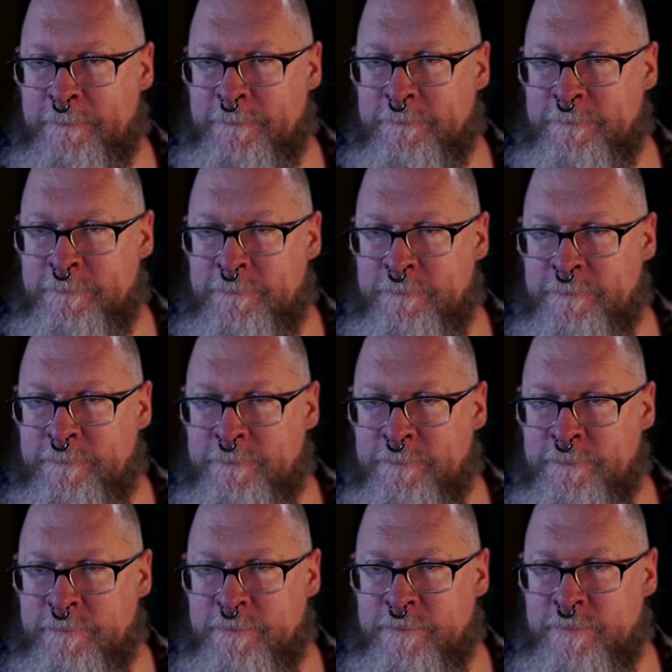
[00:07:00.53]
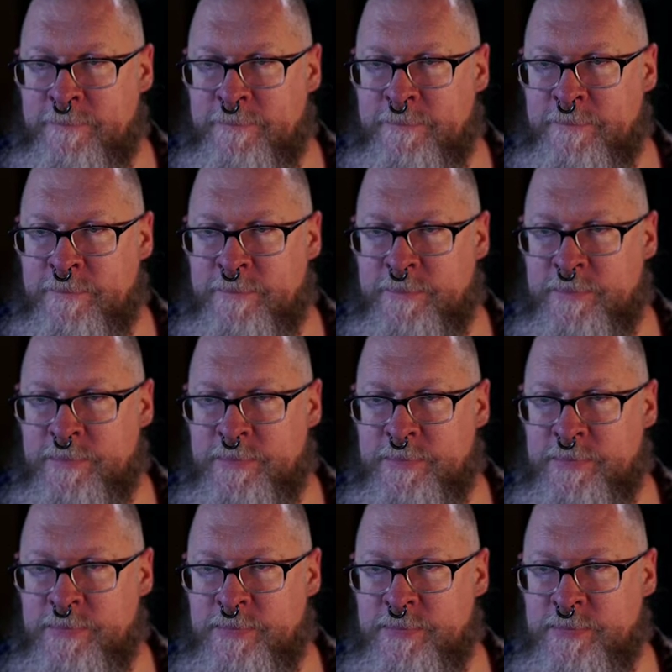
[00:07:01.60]

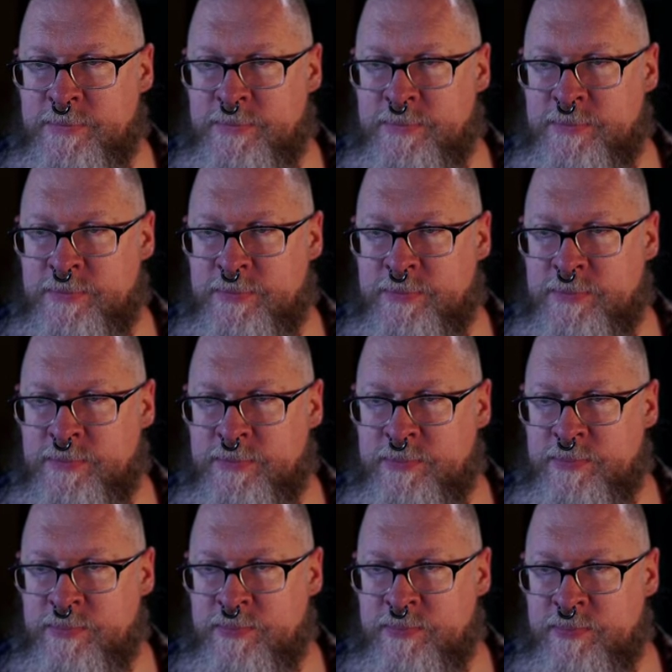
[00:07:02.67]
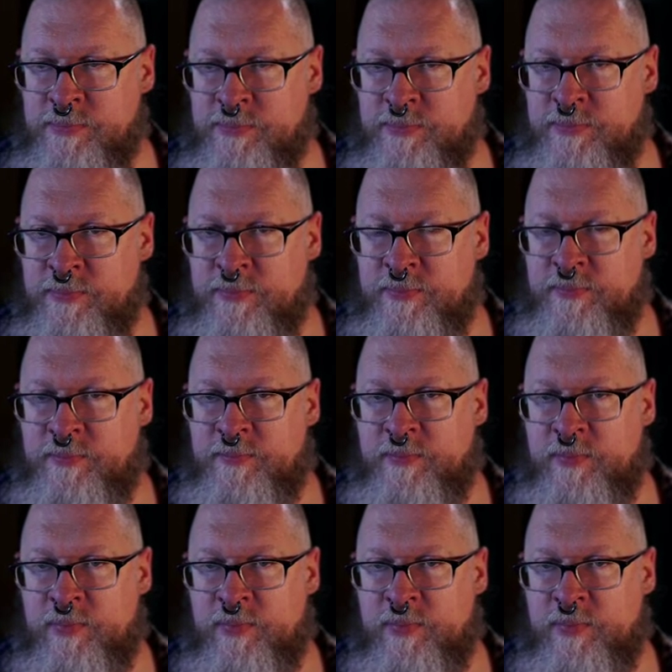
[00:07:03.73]
(no one is talking)